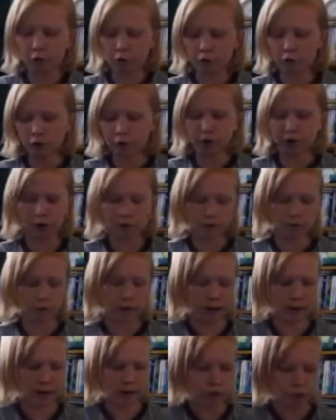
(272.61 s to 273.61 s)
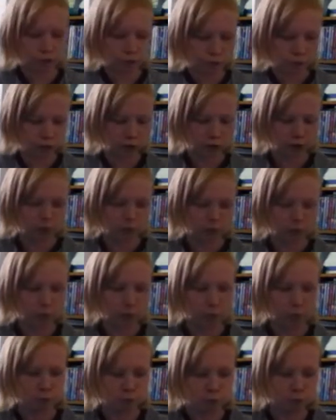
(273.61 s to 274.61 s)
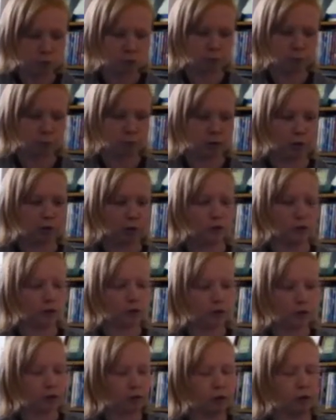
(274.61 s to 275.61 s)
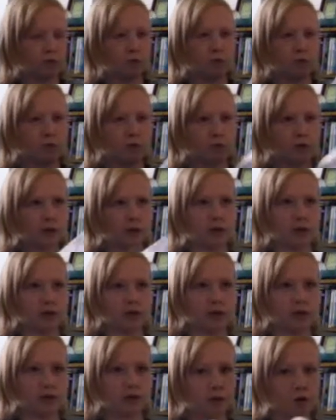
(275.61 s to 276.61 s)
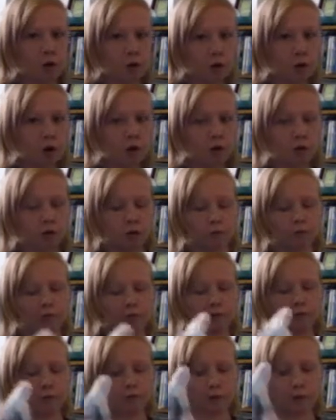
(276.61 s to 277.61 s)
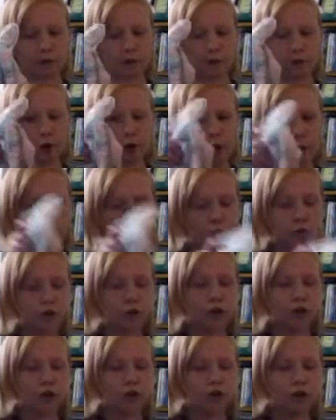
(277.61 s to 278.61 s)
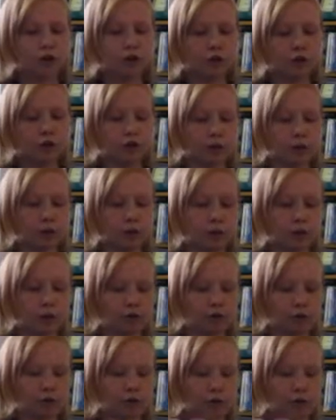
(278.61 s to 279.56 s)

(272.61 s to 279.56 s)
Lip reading: long sleeve and short sleeve with shorts because I don't know whether it's going to be really hot or really, really cold. So I'm going